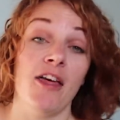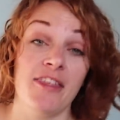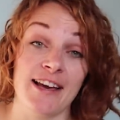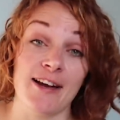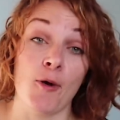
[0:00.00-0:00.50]
I
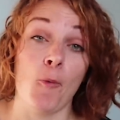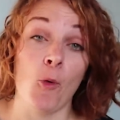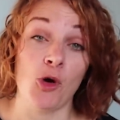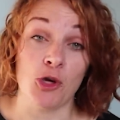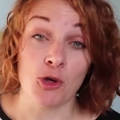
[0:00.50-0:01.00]
think
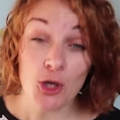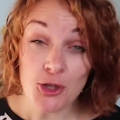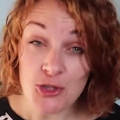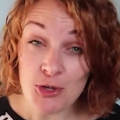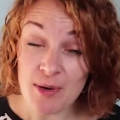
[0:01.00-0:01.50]
what you
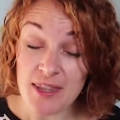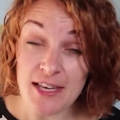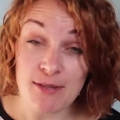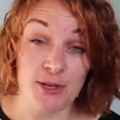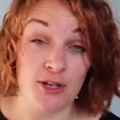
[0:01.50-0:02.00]
could do with
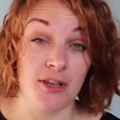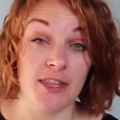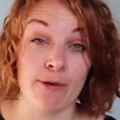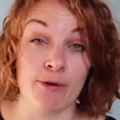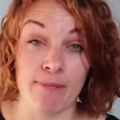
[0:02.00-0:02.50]
this, which I
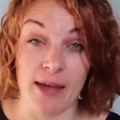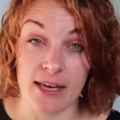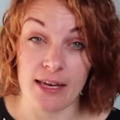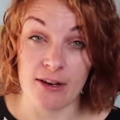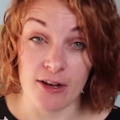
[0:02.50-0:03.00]
think would
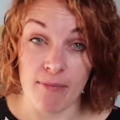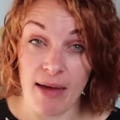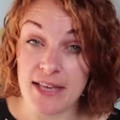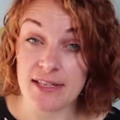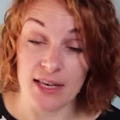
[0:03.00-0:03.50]
make it look
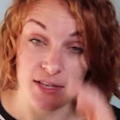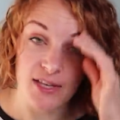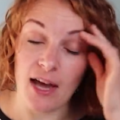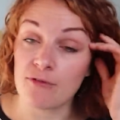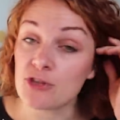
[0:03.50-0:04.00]
amazing, is
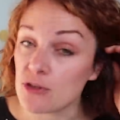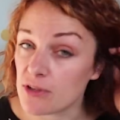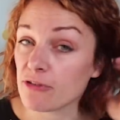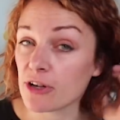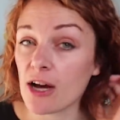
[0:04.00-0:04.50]
to have two
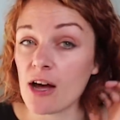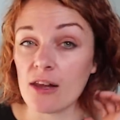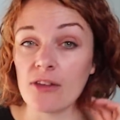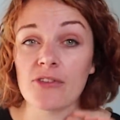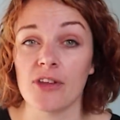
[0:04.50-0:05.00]
different
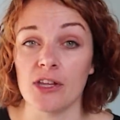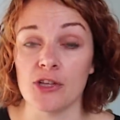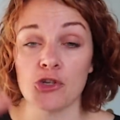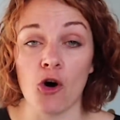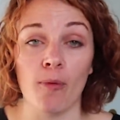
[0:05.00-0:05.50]
colours in the
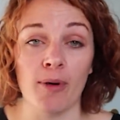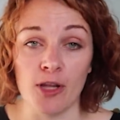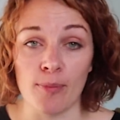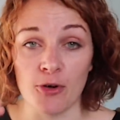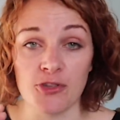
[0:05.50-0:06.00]
top
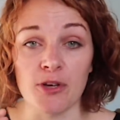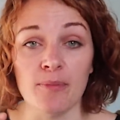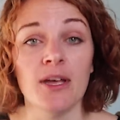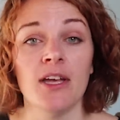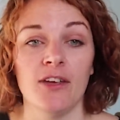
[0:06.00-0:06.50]
and the
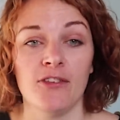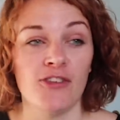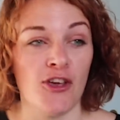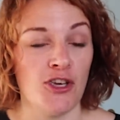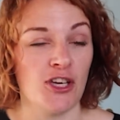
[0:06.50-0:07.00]
bottom.
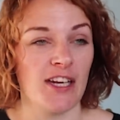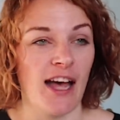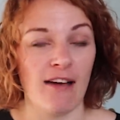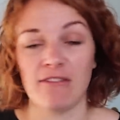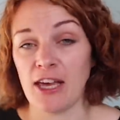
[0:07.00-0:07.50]
So you could
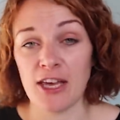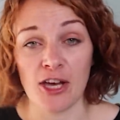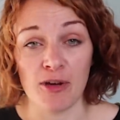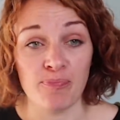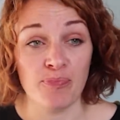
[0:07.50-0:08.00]
have like
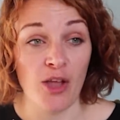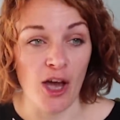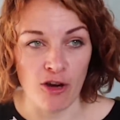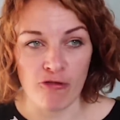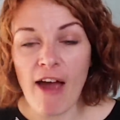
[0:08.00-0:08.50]
a
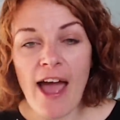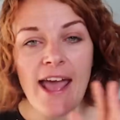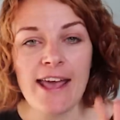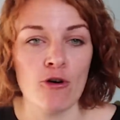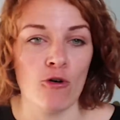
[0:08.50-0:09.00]

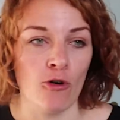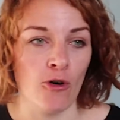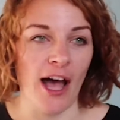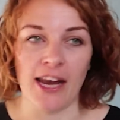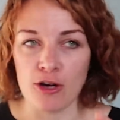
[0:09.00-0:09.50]
grey
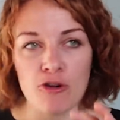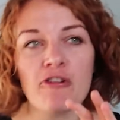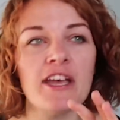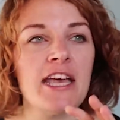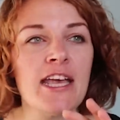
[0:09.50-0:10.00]
or and a
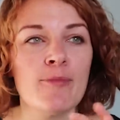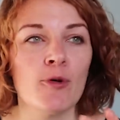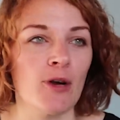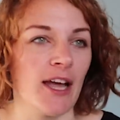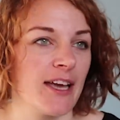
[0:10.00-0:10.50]
cream,
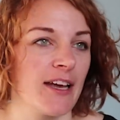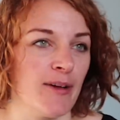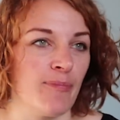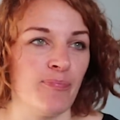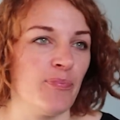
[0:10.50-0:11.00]
or like a